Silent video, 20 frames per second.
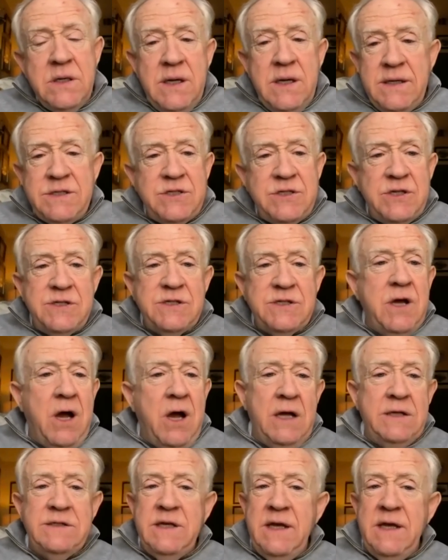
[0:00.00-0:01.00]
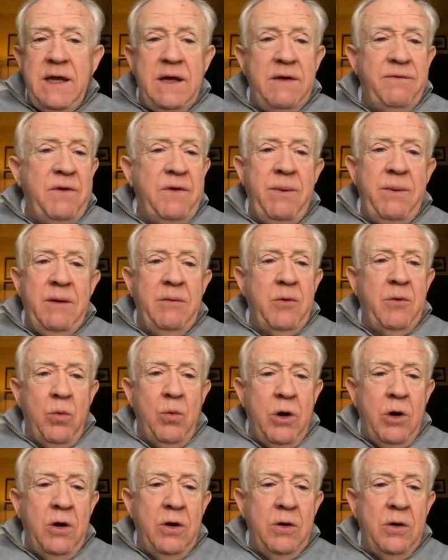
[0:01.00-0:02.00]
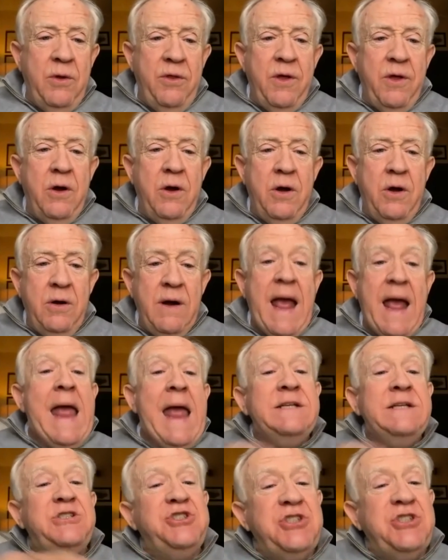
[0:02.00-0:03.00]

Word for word: it's just God's gift to be able to work with her, and